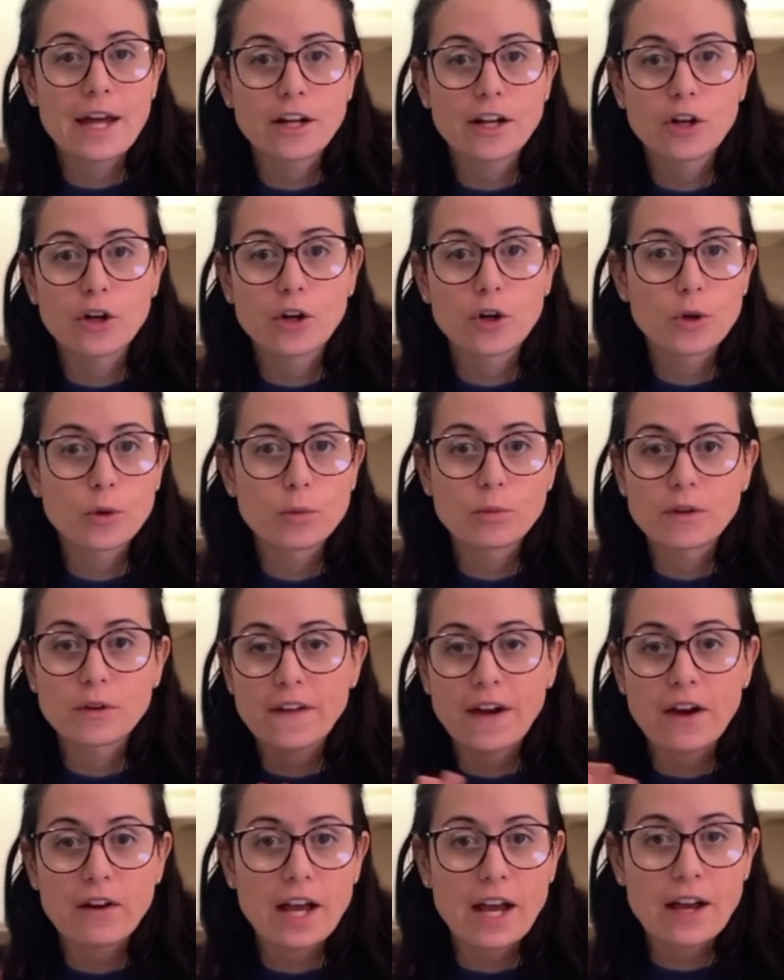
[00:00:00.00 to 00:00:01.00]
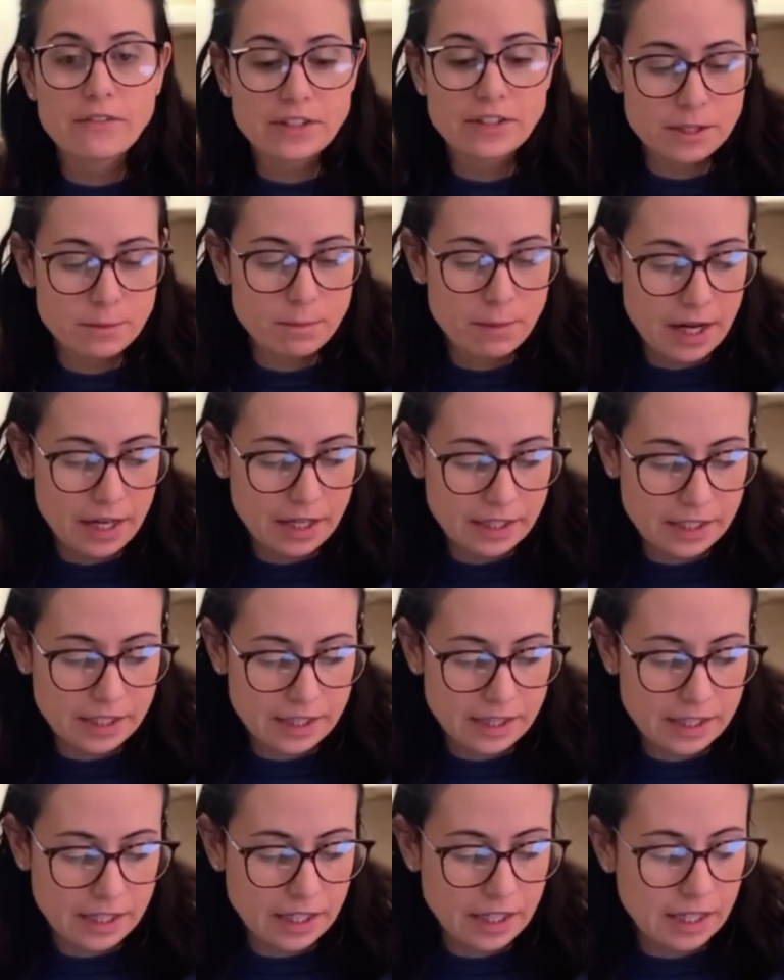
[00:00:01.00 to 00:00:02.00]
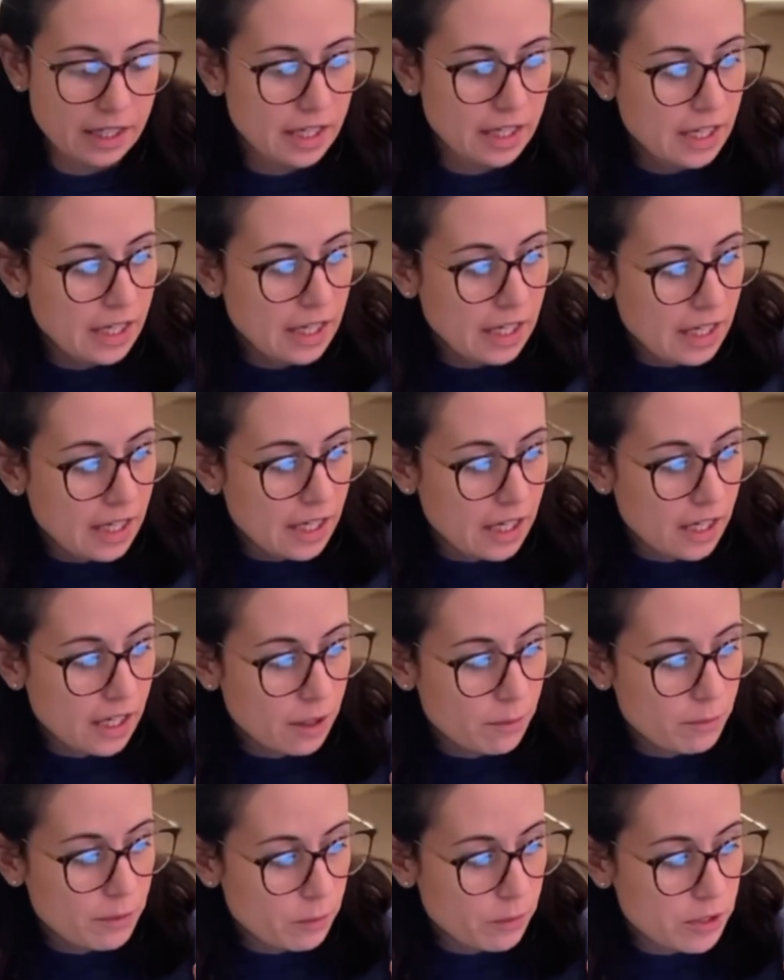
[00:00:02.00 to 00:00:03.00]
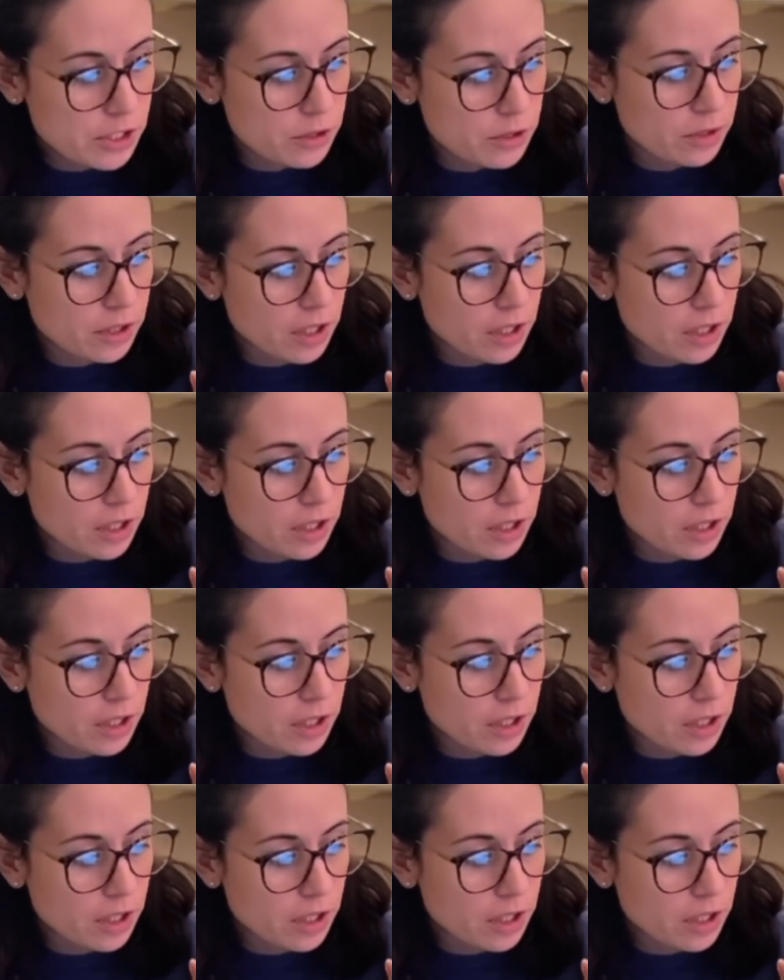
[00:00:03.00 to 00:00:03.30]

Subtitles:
home without having to buy anything that we do in the